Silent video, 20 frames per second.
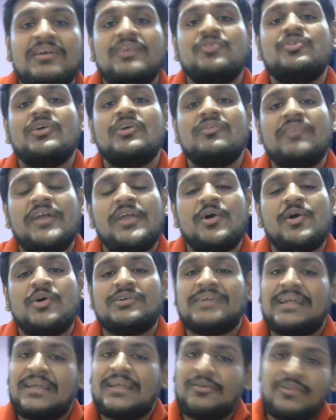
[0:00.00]
you the videos
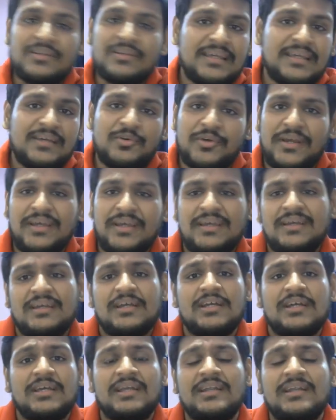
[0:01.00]
and everything, okay,
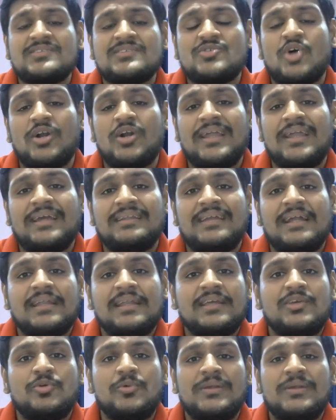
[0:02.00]
it is not like that
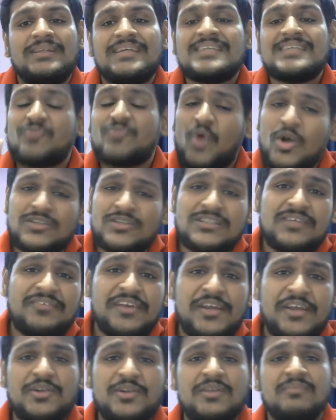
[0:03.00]
you will just watch the
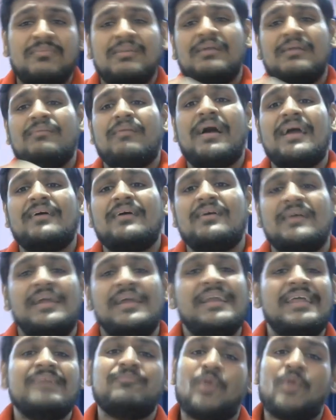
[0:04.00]
video by
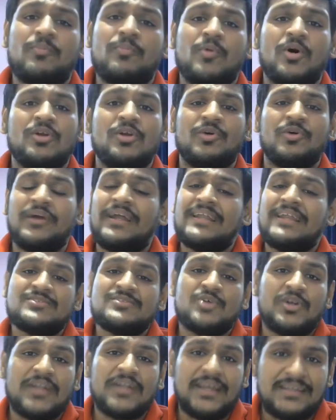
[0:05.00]
eating popcorn, okay. It is
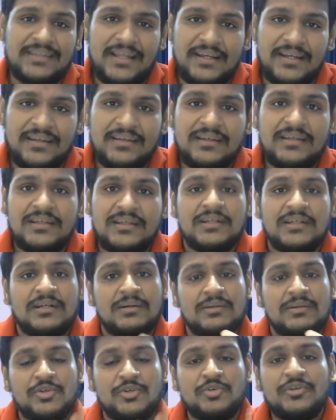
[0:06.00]
not like that.
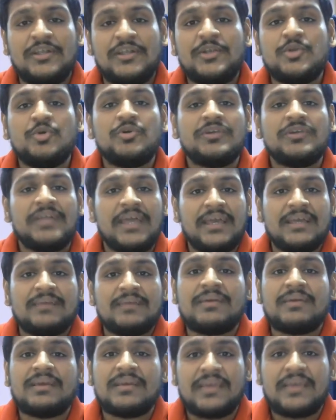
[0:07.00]
You need to take
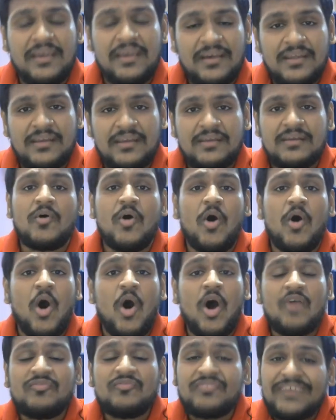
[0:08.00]
care
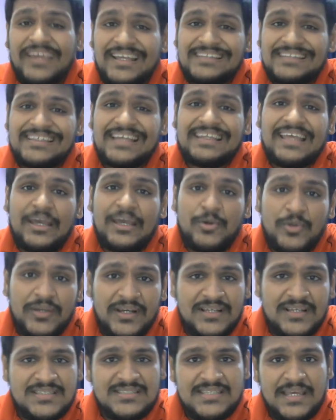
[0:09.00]
of each and every
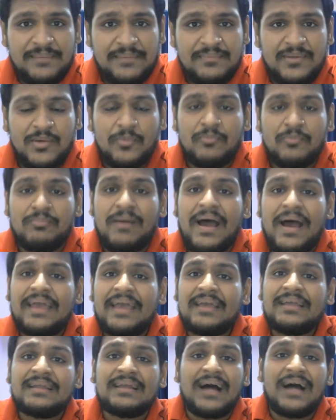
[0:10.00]
concept by
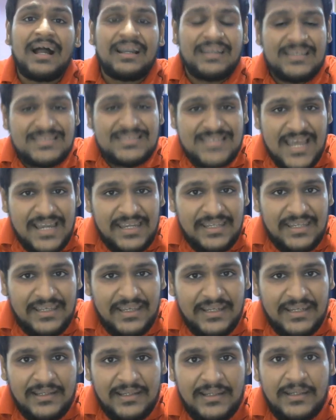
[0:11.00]
understanding
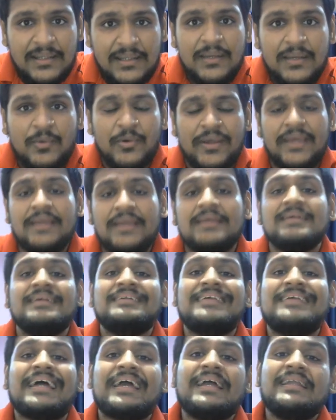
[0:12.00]
it, okay.
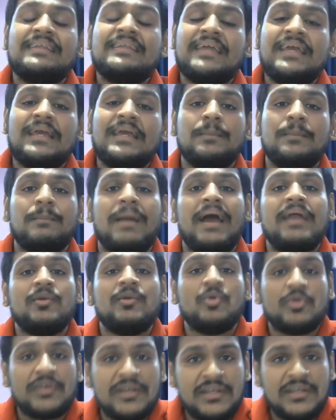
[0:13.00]
Second thing, by
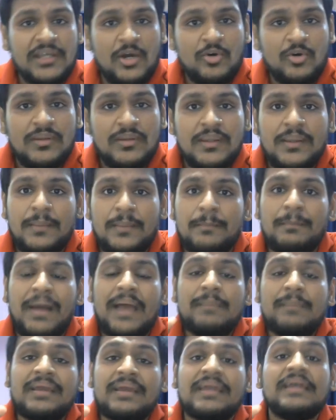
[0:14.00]
noting down, by
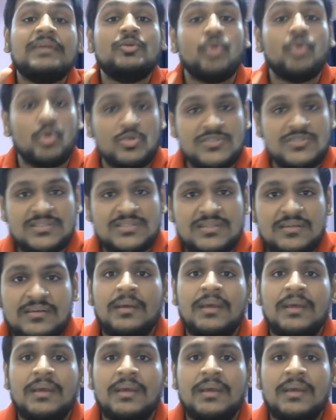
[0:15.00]
making notes,